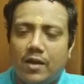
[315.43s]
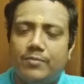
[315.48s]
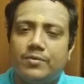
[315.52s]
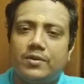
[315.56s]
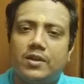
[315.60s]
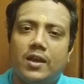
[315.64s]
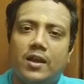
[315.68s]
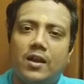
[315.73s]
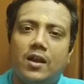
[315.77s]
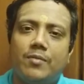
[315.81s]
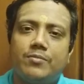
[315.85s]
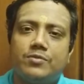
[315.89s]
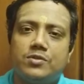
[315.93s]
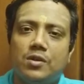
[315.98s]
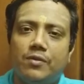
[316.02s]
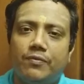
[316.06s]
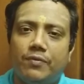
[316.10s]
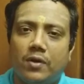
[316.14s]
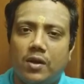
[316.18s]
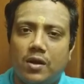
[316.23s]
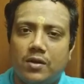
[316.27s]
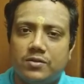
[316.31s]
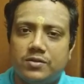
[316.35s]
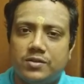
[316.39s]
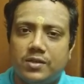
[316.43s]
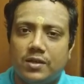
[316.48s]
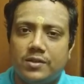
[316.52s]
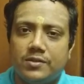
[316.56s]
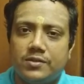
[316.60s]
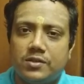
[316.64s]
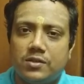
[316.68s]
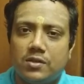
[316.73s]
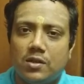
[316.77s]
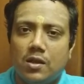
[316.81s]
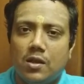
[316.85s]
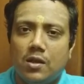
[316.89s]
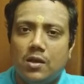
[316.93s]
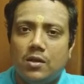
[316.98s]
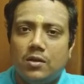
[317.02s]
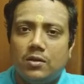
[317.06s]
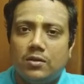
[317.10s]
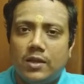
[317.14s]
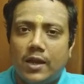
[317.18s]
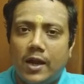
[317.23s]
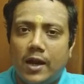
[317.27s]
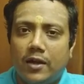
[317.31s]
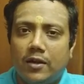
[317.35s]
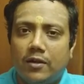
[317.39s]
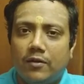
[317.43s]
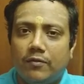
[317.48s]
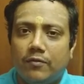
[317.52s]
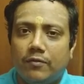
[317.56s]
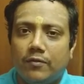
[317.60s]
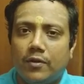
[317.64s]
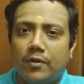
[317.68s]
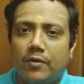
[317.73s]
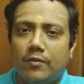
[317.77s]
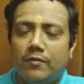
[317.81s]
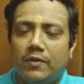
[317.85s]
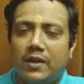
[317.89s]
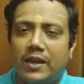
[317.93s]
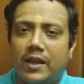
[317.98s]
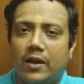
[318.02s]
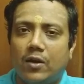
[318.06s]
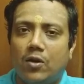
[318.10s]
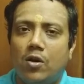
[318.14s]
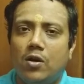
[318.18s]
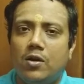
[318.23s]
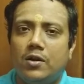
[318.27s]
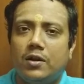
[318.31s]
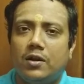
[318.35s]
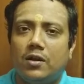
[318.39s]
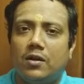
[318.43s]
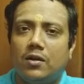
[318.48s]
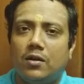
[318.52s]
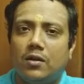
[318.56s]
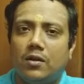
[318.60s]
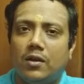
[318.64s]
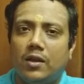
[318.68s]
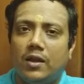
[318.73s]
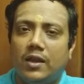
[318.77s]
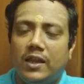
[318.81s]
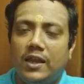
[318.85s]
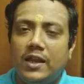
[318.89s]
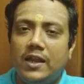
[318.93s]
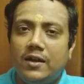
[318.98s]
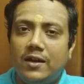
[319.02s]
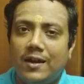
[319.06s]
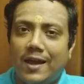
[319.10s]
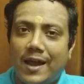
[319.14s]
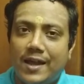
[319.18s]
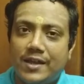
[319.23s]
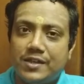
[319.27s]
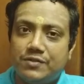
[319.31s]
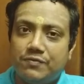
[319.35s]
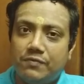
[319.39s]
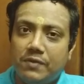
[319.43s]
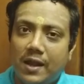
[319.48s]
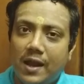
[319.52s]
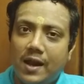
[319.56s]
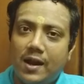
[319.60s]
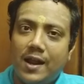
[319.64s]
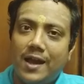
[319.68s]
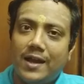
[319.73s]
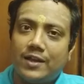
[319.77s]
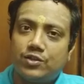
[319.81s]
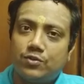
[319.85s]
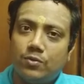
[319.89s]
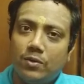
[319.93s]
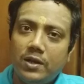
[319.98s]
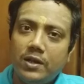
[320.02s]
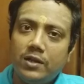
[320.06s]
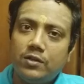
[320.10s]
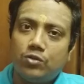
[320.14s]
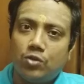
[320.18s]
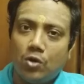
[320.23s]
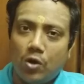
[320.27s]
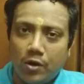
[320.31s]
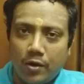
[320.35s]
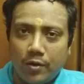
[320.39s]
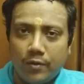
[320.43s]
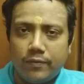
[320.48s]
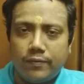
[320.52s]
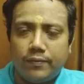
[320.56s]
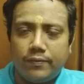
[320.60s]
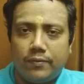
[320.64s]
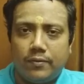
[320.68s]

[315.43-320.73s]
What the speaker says: can observe for ourselves that we cannot eat as we had actually thought of.